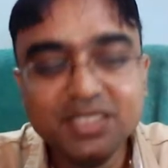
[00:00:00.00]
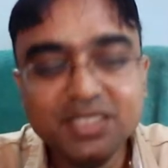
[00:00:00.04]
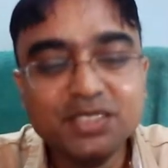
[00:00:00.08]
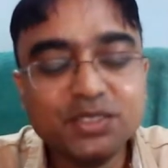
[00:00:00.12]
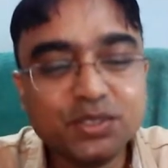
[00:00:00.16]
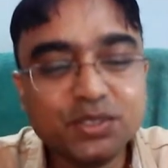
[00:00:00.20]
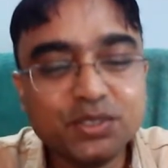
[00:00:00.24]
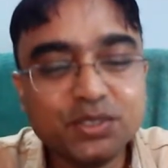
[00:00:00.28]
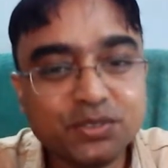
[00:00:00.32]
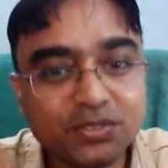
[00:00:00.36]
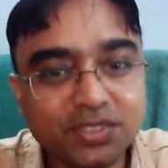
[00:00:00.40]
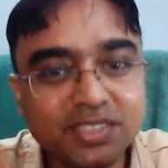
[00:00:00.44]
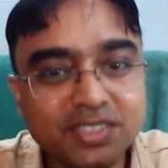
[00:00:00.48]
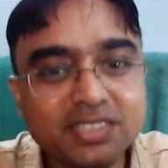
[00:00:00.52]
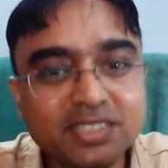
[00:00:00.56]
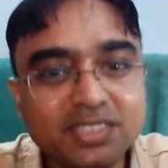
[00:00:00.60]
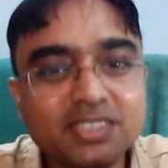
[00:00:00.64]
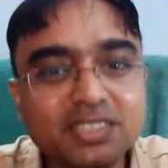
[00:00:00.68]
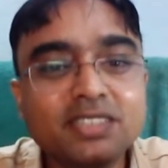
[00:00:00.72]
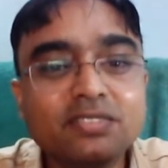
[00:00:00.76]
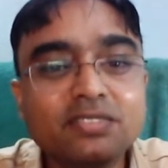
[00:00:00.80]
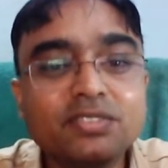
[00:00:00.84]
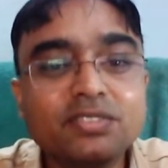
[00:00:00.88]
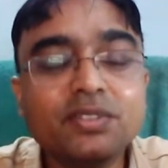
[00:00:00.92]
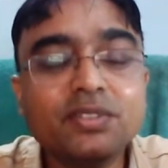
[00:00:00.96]
So
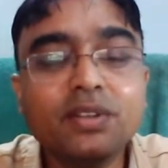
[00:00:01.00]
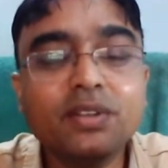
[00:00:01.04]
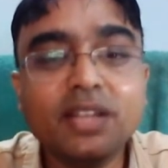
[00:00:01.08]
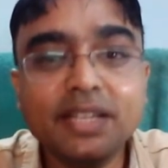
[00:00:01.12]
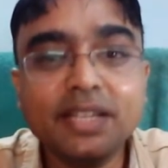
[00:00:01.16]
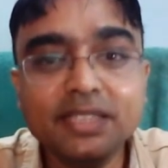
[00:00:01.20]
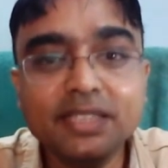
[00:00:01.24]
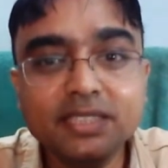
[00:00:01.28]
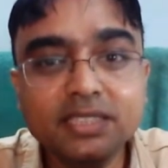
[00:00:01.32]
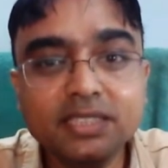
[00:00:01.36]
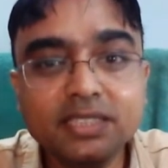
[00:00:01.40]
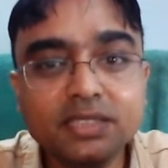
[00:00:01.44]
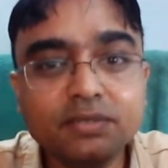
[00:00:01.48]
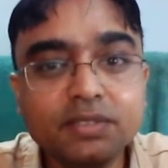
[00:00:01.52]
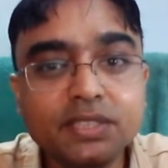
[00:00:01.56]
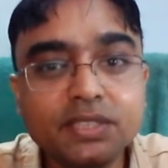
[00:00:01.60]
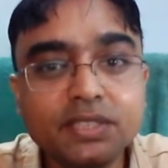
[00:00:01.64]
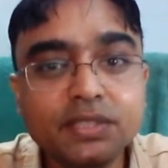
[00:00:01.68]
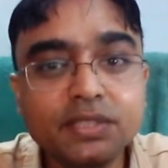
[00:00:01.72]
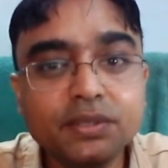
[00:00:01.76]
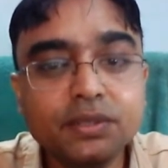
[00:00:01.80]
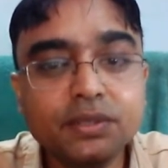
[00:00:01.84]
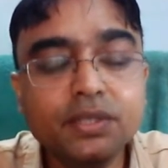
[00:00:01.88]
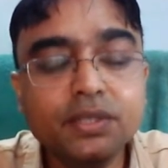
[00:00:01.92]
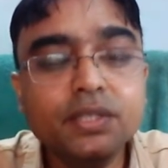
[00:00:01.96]
friends, if you like this
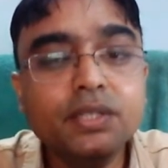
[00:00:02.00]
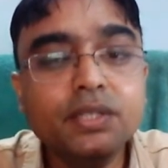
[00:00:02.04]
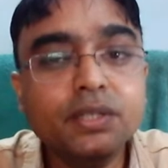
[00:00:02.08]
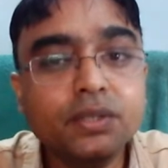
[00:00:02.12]
video,